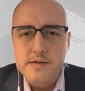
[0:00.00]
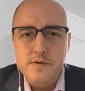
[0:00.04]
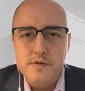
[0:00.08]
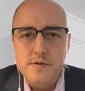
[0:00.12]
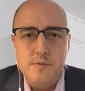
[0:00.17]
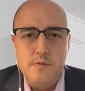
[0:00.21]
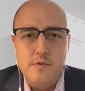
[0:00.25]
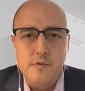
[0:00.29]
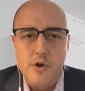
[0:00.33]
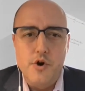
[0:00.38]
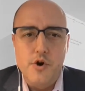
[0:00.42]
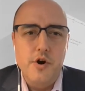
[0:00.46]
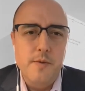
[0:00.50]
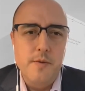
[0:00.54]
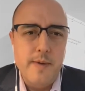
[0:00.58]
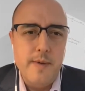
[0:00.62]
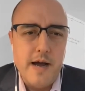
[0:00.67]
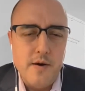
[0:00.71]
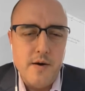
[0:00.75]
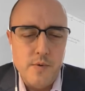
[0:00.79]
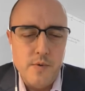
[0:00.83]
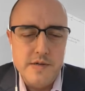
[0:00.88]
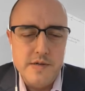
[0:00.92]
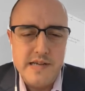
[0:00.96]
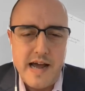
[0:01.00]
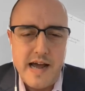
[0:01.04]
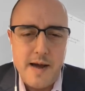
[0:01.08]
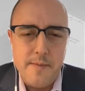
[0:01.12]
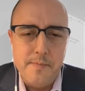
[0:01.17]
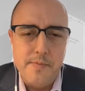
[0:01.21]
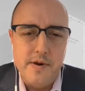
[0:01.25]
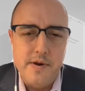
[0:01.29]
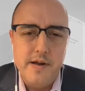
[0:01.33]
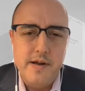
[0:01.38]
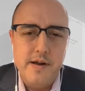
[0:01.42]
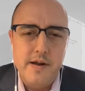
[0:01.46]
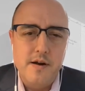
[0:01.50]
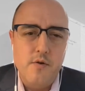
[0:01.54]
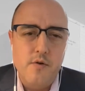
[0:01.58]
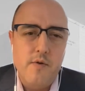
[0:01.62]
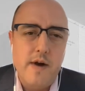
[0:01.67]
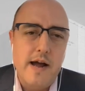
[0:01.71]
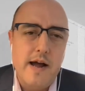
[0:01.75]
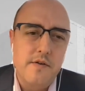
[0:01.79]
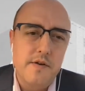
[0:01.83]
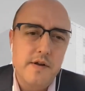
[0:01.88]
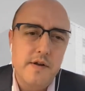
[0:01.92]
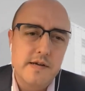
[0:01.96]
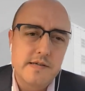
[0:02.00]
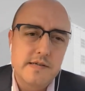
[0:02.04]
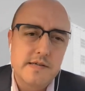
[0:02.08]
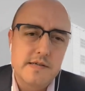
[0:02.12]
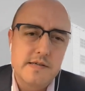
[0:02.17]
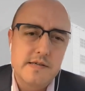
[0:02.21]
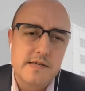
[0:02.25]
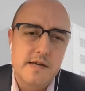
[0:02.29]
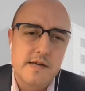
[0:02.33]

to learn about what's happening around us,